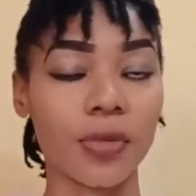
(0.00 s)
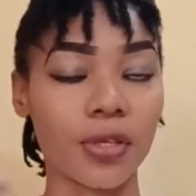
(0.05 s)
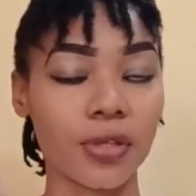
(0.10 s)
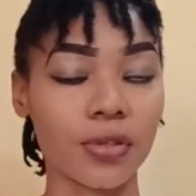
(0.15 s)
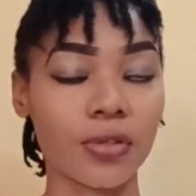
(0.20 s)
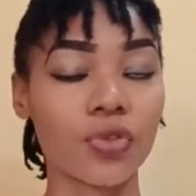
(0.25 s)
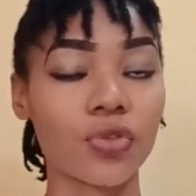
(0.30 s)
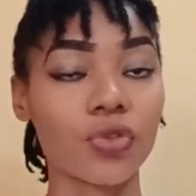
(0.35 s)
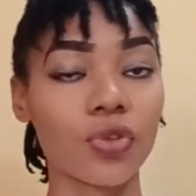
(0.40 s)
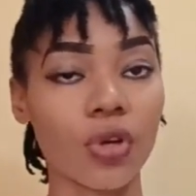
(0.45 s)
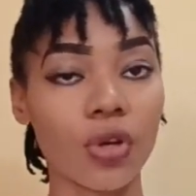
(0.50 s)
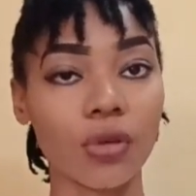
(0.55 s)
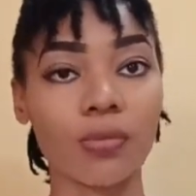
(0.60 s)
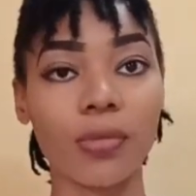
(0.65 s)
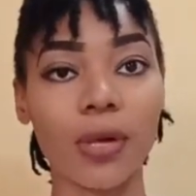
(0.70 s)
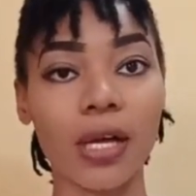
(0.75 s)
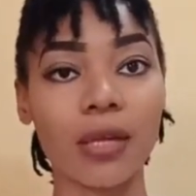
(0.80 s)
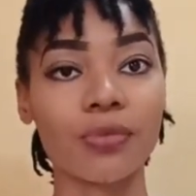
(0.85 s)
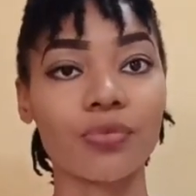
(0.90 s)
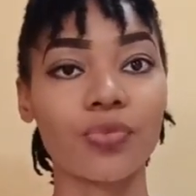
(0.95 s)
Strong
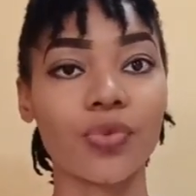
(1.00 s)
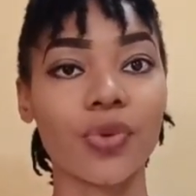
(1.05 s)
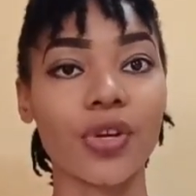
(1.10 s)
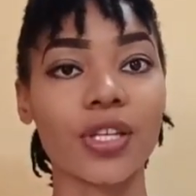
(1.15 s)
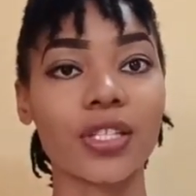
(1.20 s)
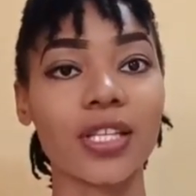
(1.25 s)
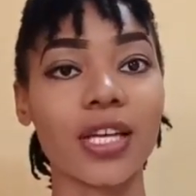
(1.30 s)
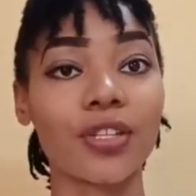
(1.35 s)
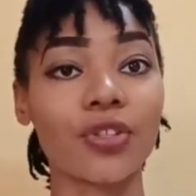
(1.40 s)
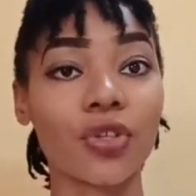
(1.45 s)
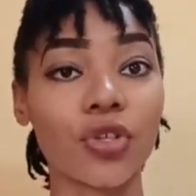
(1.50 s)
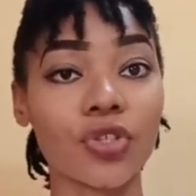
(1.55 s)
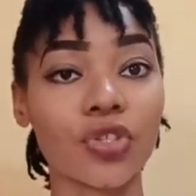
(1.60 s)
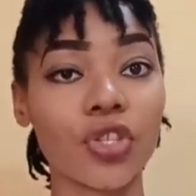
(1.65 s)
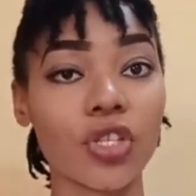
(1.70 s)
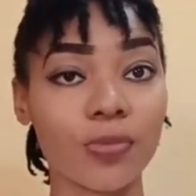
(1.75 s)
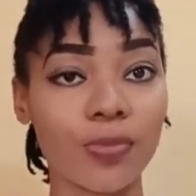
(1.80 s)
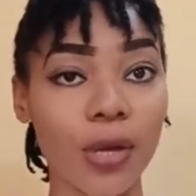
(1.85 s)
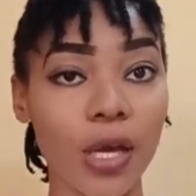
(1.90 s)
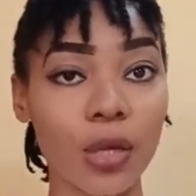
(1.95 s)
bad breath, and not
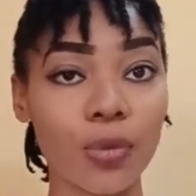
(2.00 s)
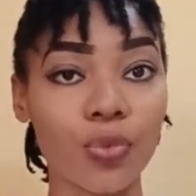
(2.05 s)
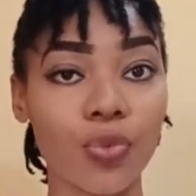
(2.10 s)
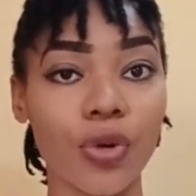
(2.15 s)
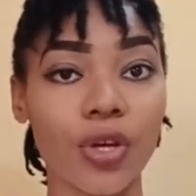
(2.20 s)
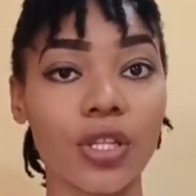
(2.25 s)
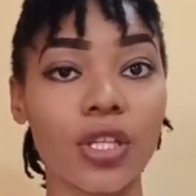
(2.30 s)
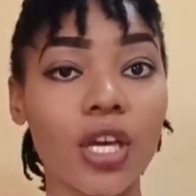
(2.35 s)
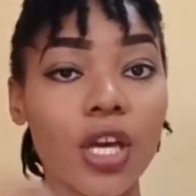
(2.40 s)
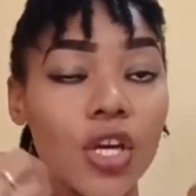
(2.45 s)
just bad breath,